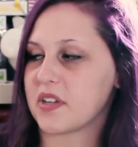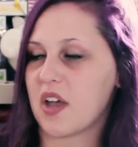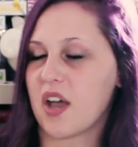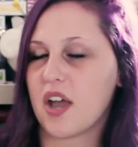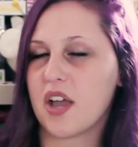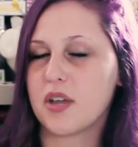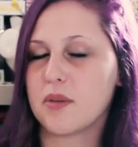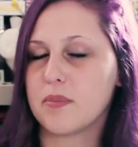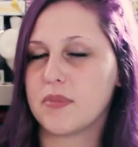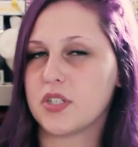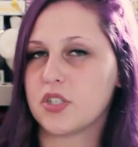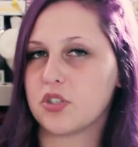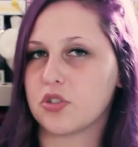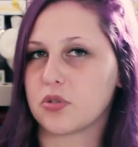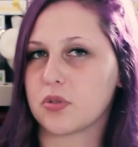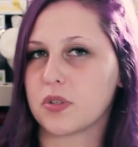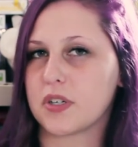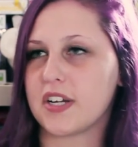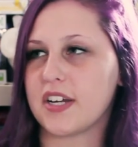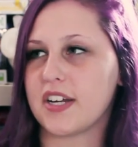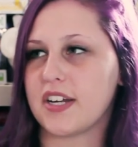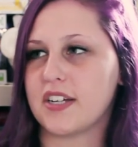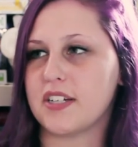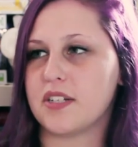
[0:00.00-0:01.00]
I'm
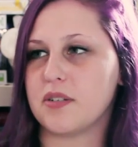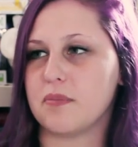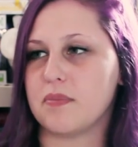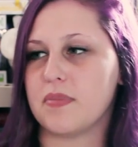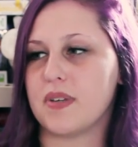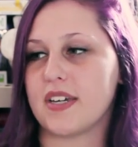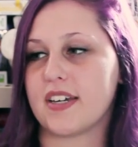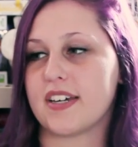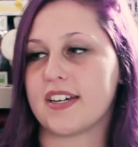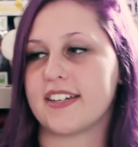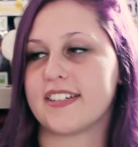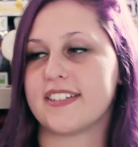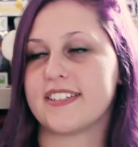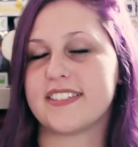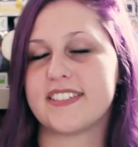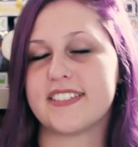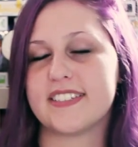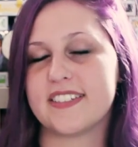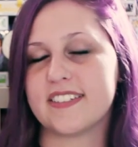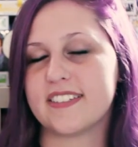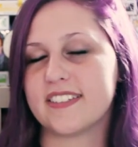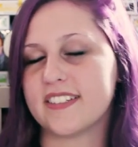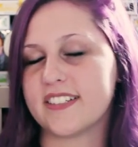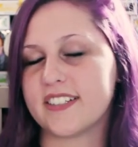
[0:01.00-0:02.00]
intrigued because
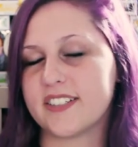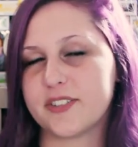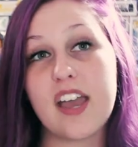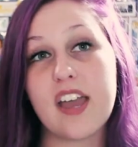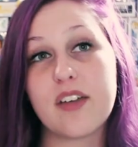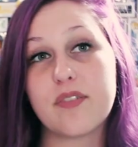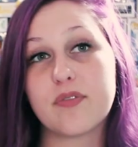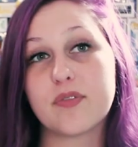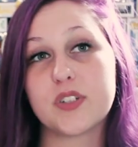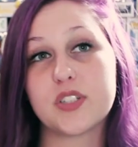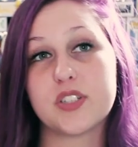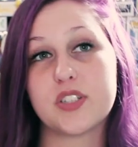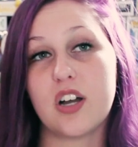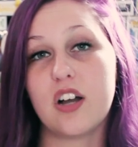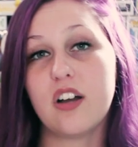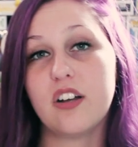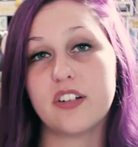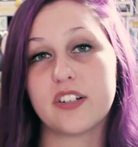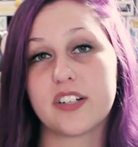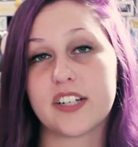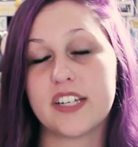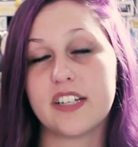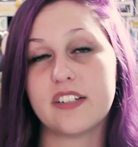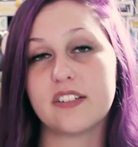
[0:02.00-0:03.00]
you know if a daughter
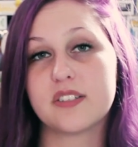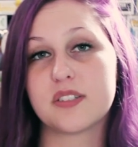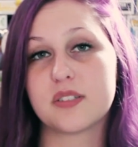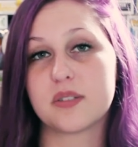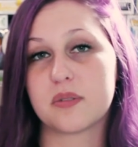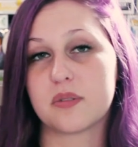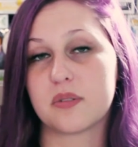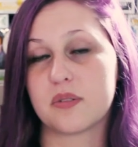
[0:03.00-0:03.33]
kills